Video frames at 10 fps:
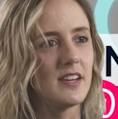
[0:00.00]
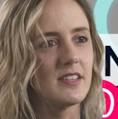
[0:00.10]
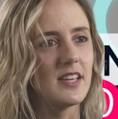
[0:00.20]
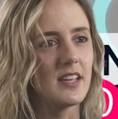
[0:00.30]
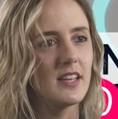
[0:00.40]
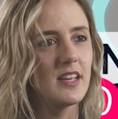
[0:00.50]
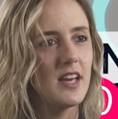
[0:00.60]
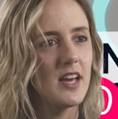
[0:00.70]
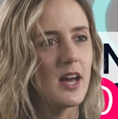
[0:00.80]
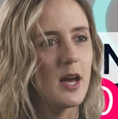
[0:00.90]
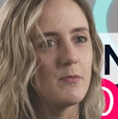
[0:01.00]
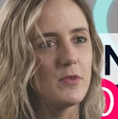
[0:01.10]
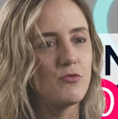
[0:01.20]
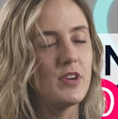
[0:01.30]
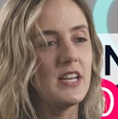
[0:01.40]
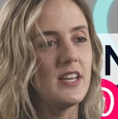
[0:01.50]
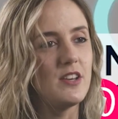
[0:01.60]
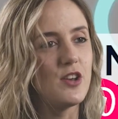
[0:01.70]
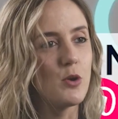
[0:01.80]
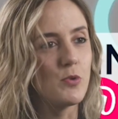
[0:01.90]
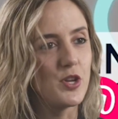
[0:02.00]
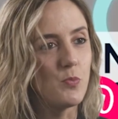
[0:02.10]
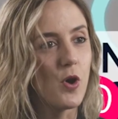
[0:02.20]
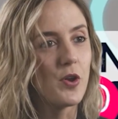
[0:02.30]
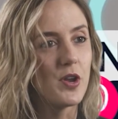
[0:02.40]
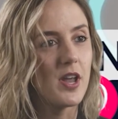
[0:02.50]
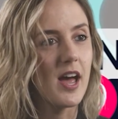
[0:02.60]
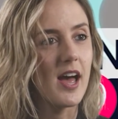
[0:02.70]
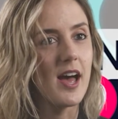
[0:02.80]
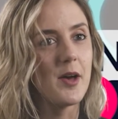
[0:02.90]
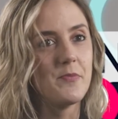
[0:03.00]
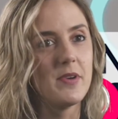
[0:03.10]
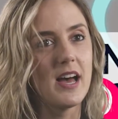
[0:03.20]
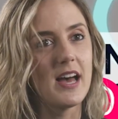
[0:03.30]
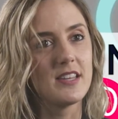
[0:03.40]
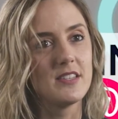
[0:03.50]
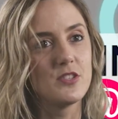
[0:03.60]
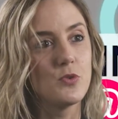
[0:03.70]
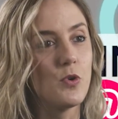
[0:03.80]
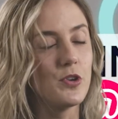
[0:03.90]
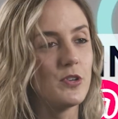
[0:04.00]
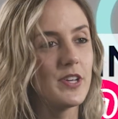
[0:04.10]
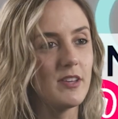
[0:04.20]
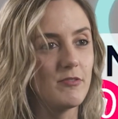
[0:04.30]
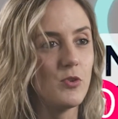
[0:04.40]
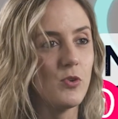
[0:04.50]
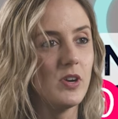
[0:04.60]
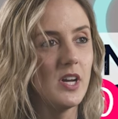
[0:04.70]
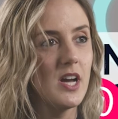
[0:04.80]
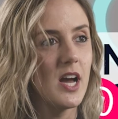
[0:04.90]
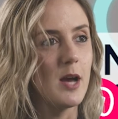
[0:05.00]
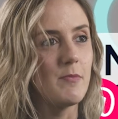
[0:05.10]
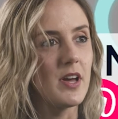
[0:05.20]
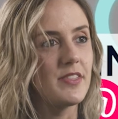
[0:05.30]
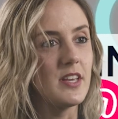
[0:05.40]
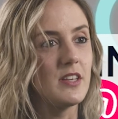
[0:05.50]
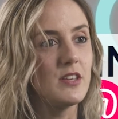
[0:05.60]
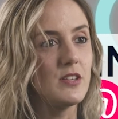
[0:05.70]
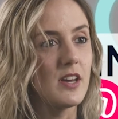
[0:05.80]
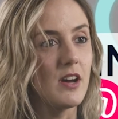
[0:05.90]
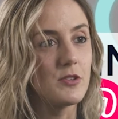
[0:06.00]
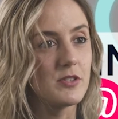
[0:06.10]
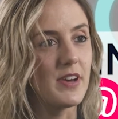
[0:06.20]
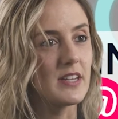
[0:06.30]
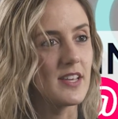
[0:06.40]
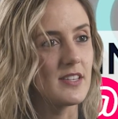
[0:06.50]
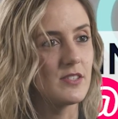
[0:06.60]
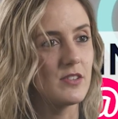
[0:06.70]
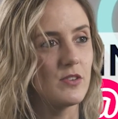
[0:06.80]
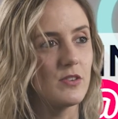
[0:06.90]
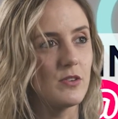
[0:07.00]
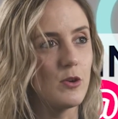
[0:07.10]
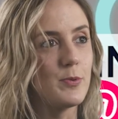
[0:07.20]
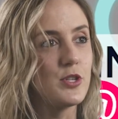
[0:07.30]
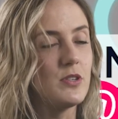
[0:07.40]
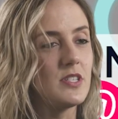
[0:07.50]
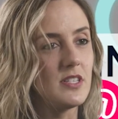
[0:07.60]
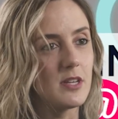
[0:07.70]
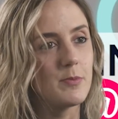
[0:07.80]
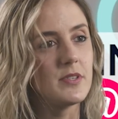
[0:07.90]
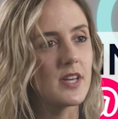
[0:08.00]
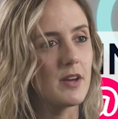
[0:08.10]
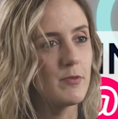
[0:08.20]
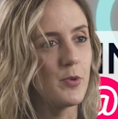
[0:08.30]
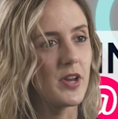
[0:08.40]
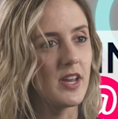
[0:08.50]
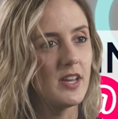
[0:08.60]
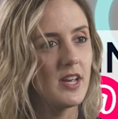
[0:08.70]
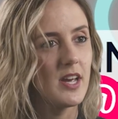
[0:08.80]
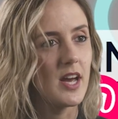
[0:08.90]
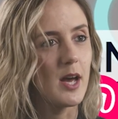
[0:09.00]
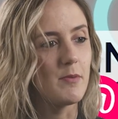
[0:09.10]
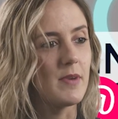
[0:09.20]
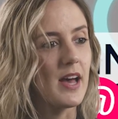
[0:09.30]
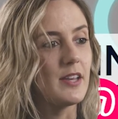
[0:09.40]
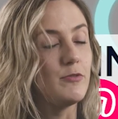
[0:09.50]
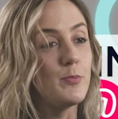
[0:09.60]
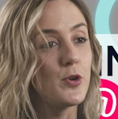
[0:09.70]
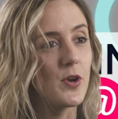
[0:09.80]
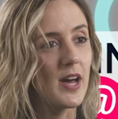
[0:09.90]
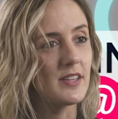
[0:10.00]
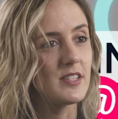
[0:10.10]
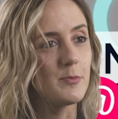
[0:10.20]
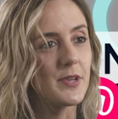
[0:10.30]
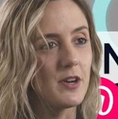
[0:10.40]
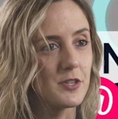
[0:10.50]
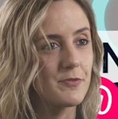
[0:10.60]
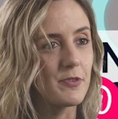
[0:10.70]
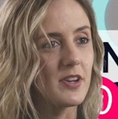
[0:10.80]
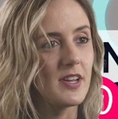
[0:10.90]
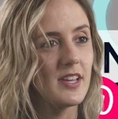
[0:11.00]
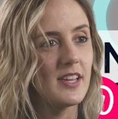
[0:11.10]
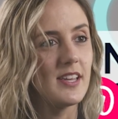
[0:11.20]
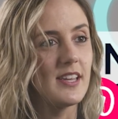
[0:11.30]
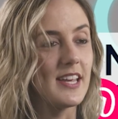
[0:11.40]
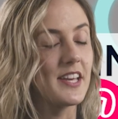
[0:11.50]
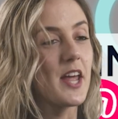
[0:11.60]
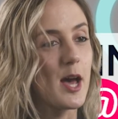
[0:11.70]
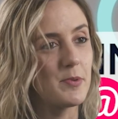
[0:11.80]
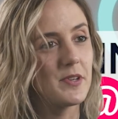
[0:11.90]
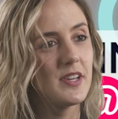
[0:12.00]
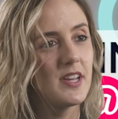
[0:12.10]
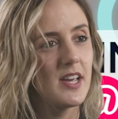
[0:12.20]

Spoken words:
I think. Really know what you want and what you're looking for. I think at Artefact, there's opportunities open to everybody, and if you put your hand up and ask for it, it can happen.